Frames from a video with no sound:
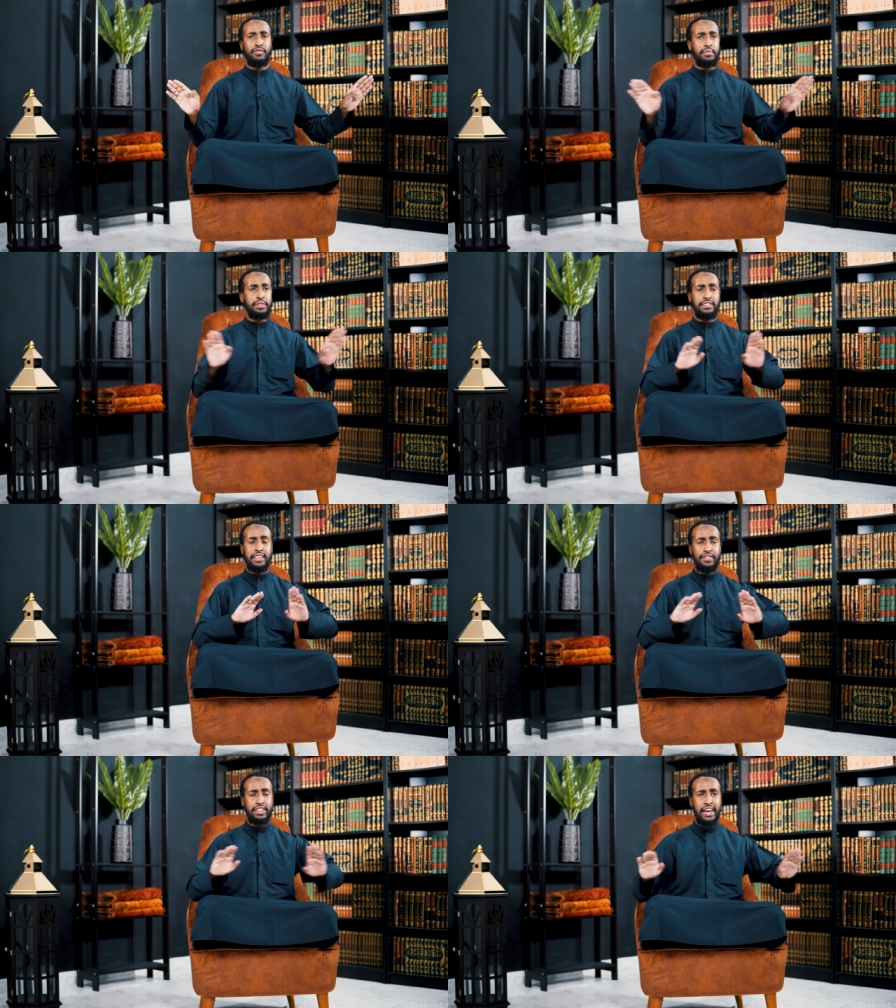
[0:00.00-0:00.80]
From the
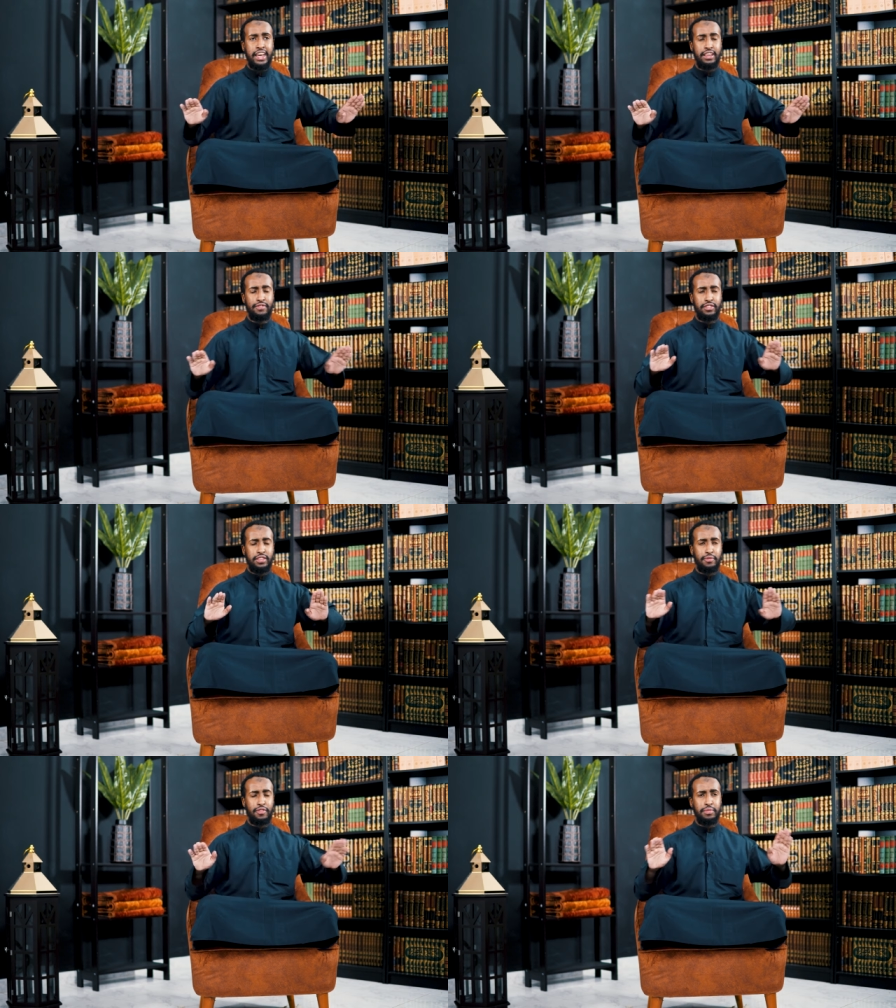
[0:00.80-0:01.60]
seven,
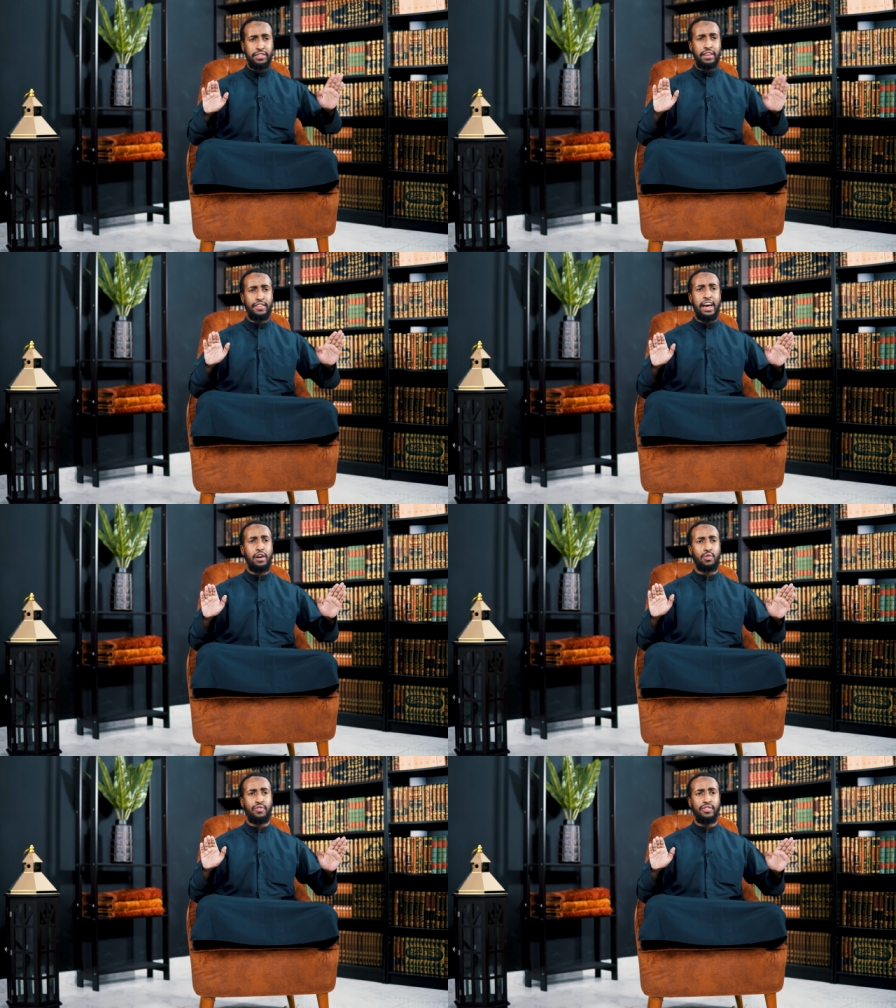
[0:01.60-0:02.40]
from the seven
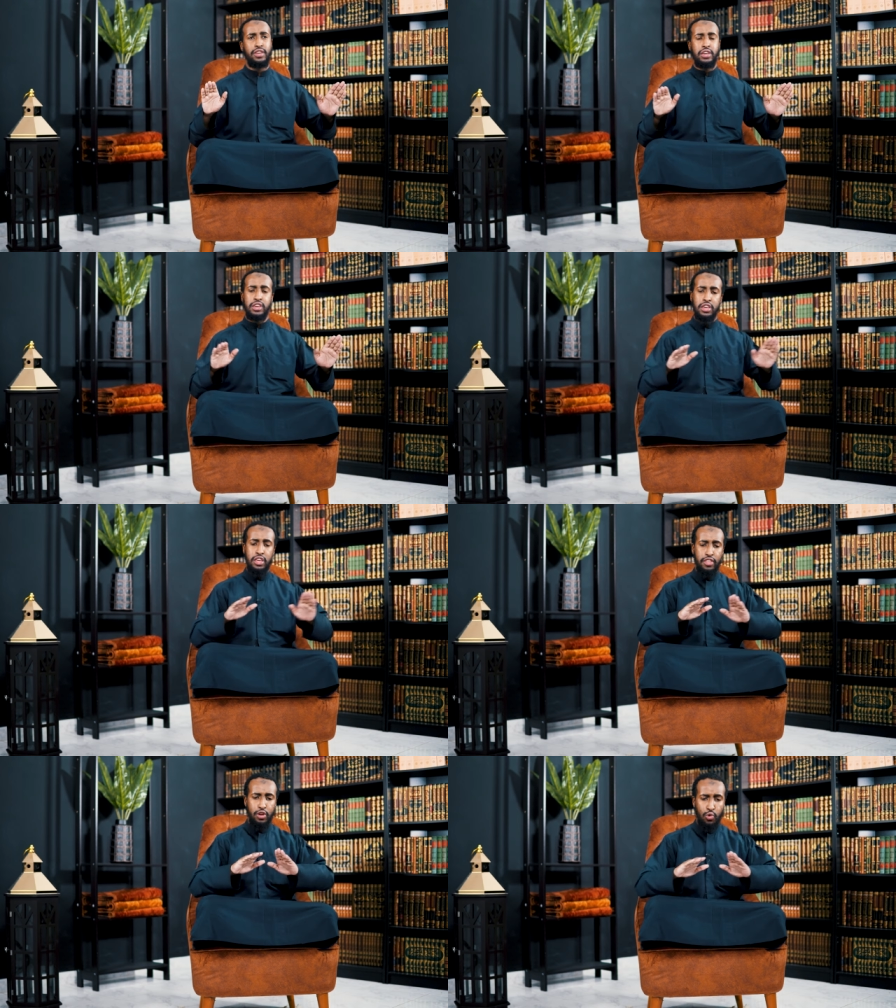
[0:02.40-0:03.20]
ahruf.
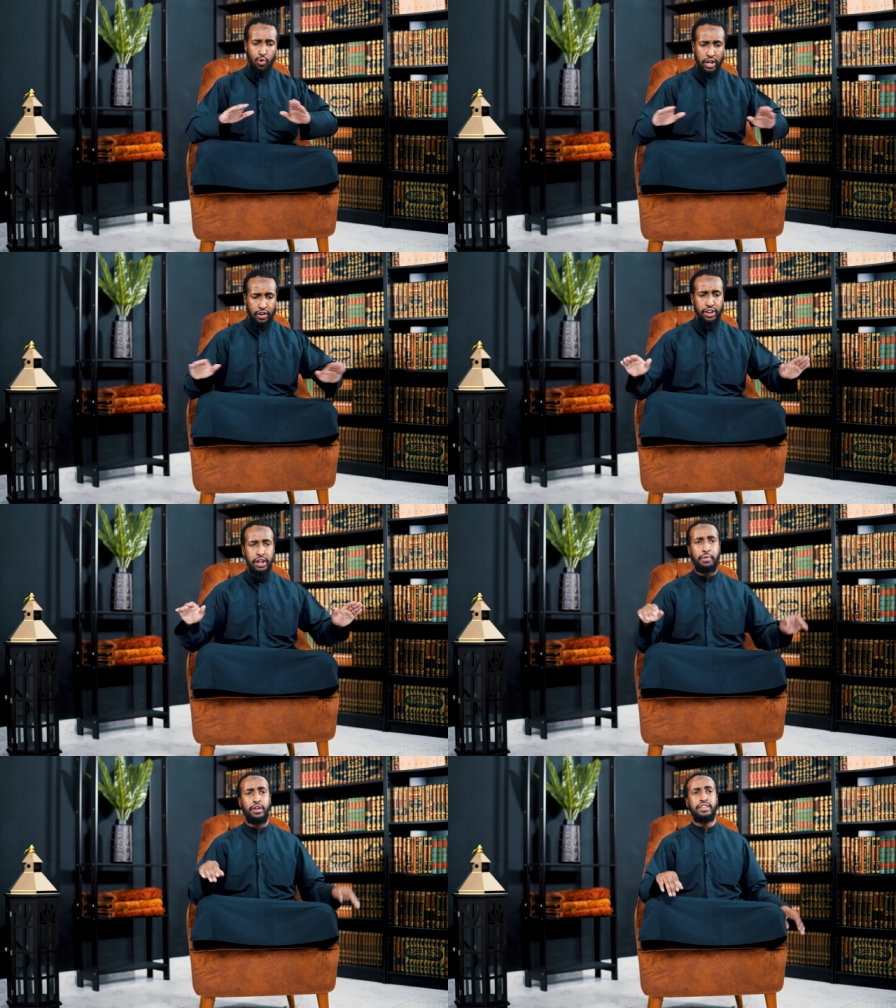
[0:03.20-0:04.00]
They all
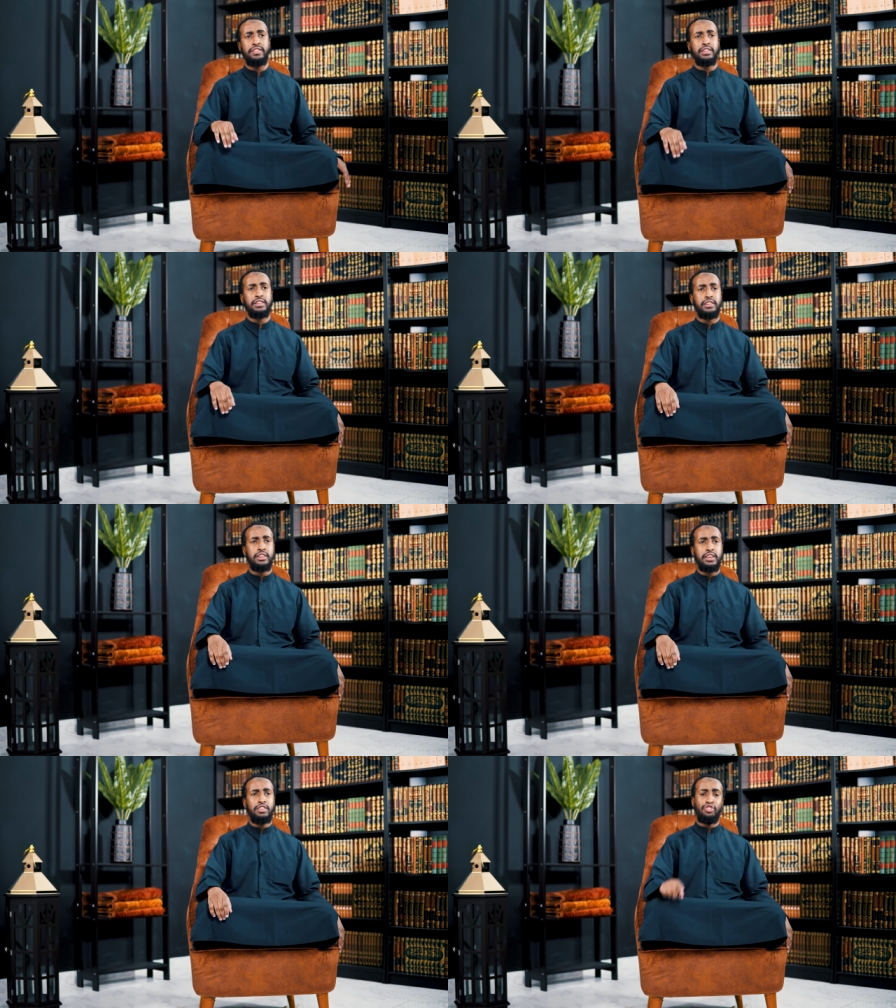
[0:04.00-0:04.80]
agreed upon it.
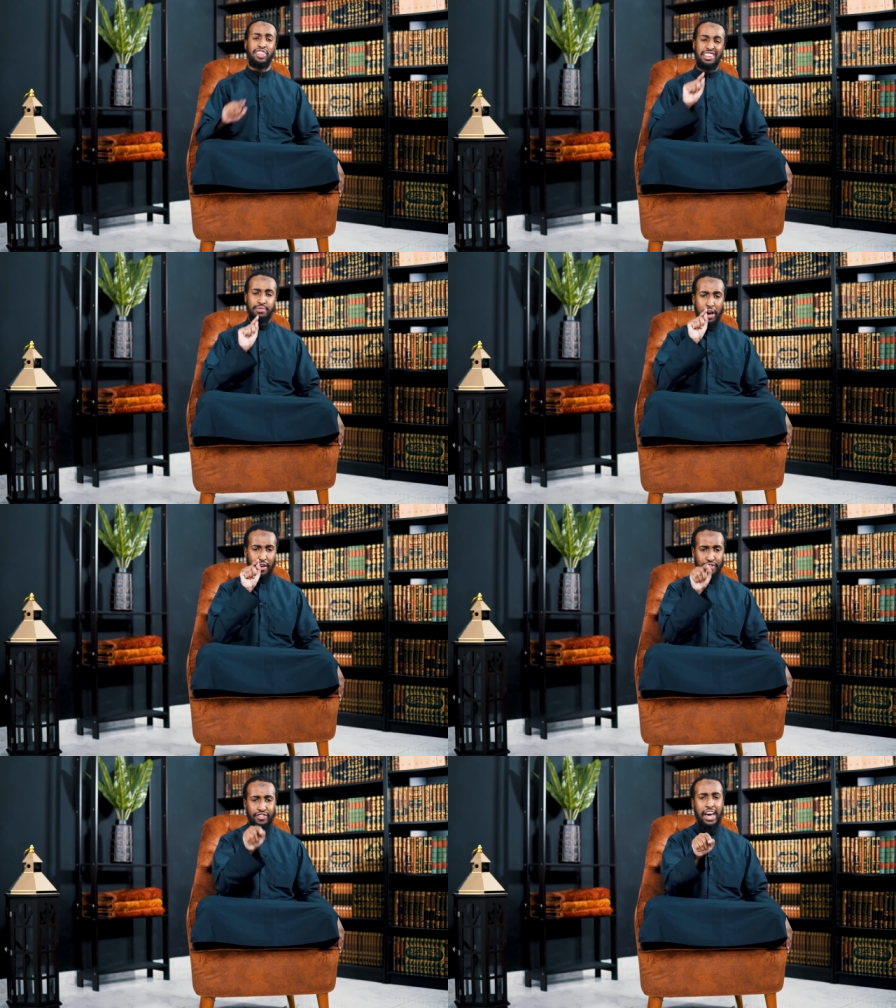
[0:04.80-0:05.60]
So the
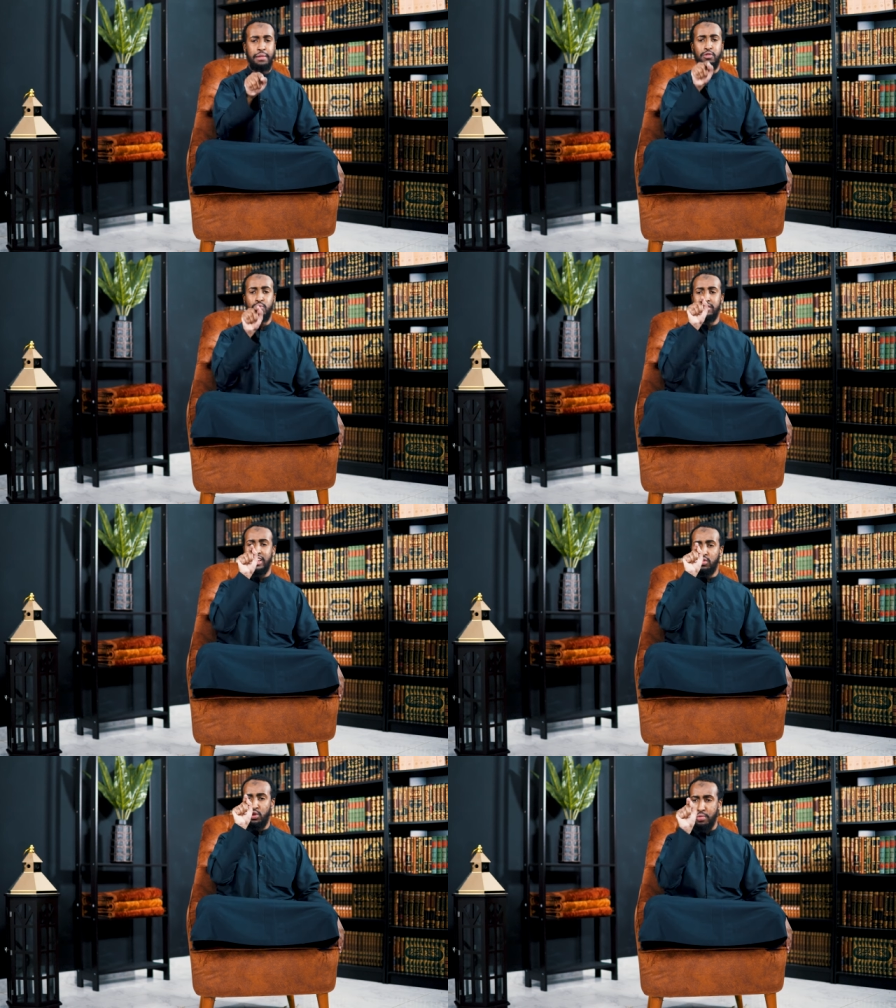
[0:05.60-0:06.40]
ijma of the Sahabas was
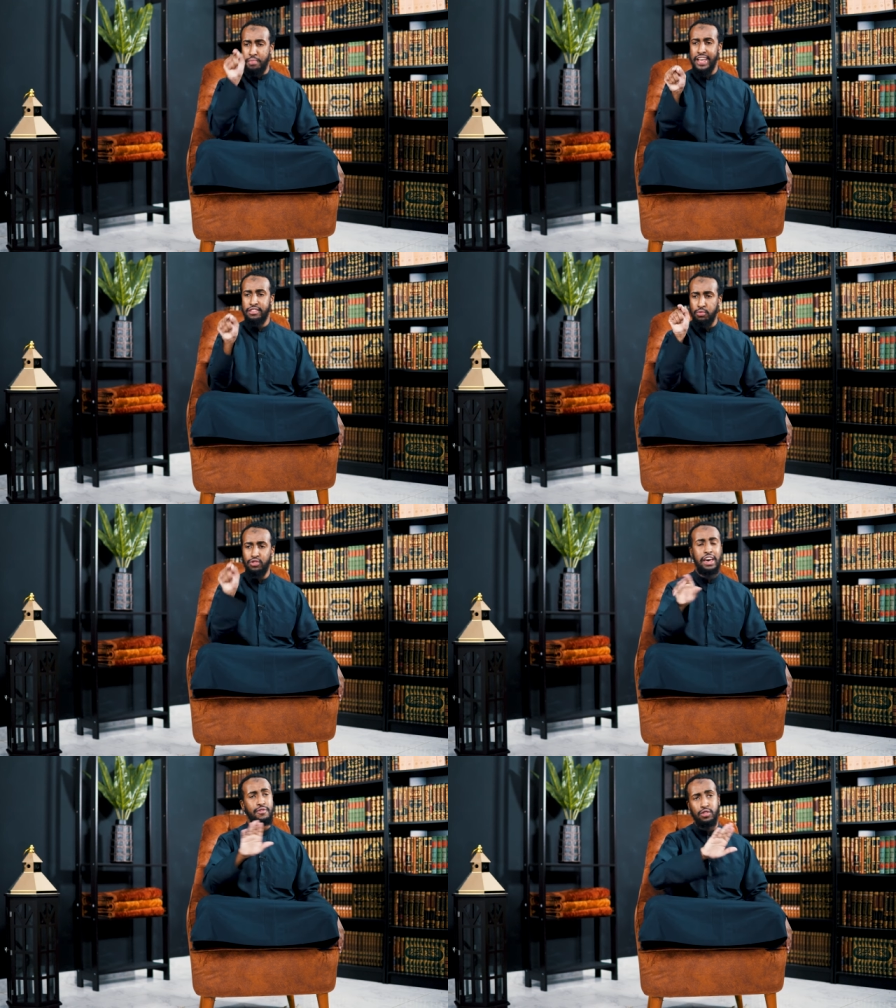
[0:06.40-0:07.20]
that Uthman's
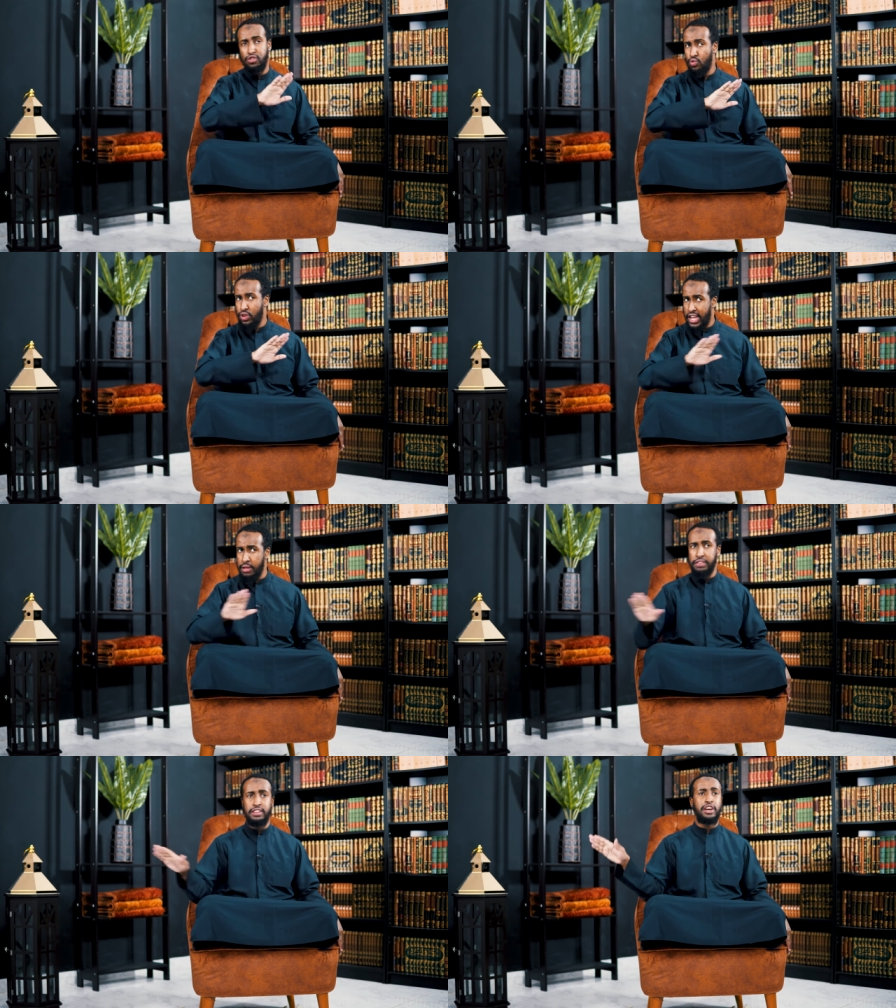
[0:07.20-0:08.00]
Mus'haf was
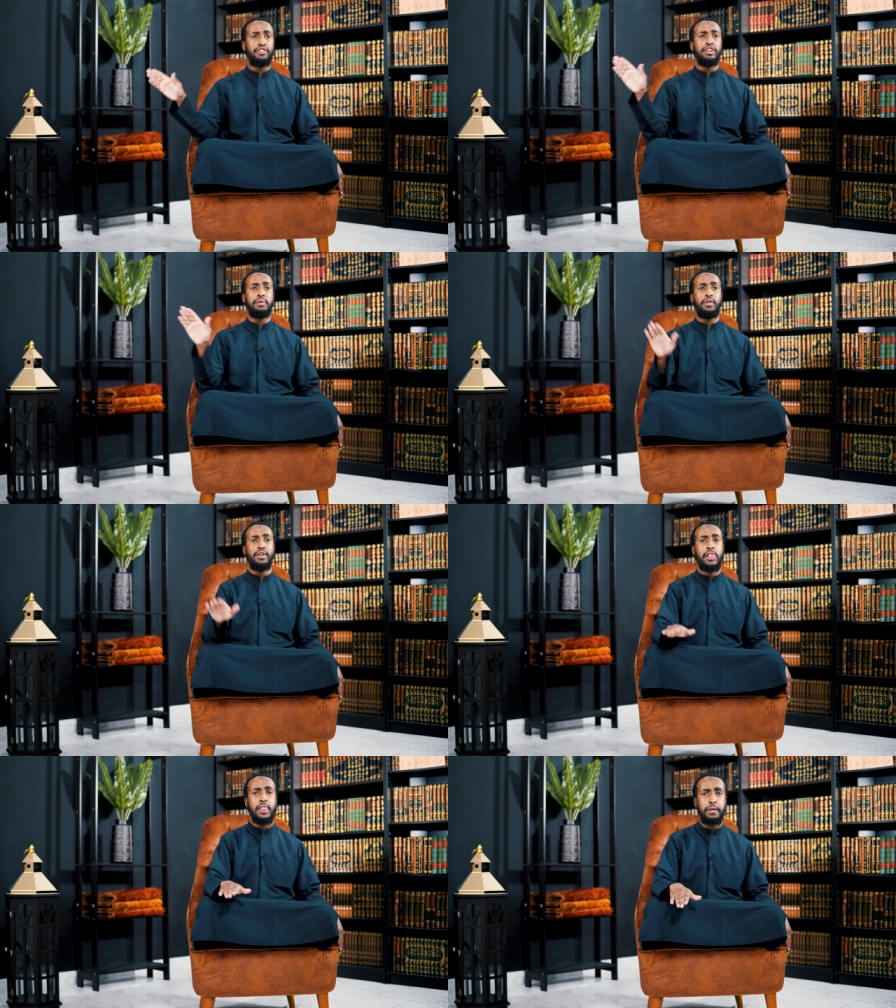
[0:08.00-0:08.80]
unanimously agreed
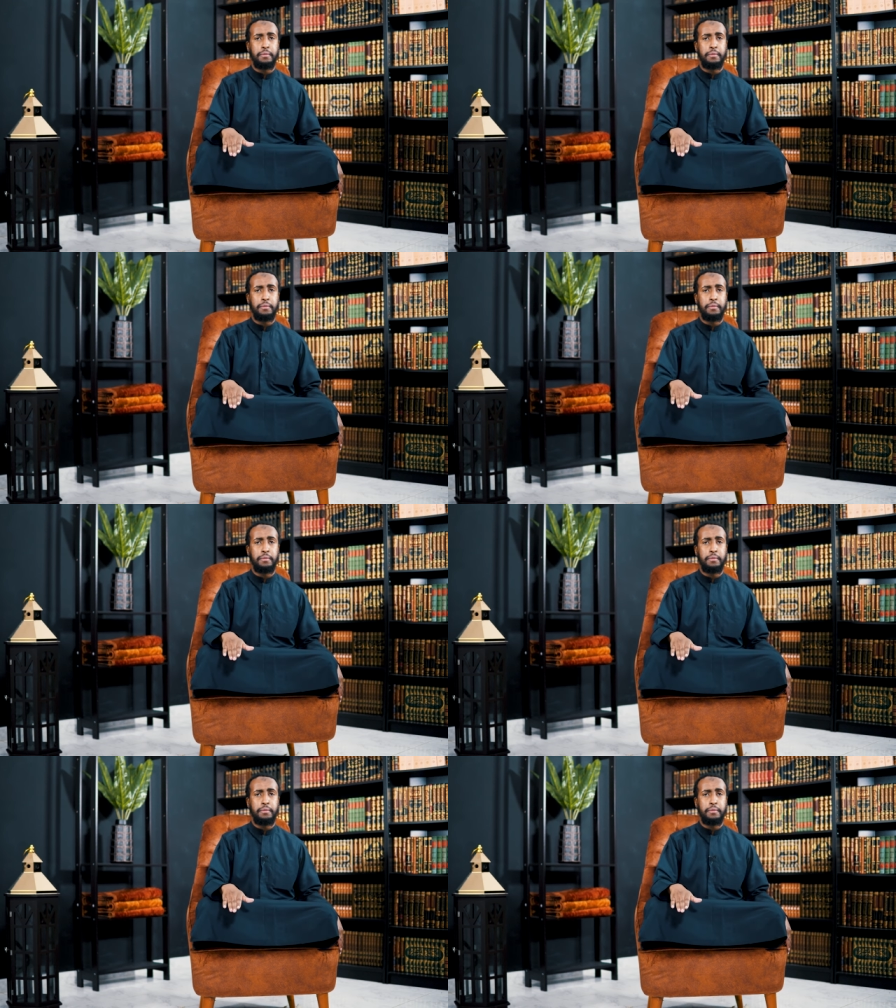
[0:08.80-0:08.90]
upon.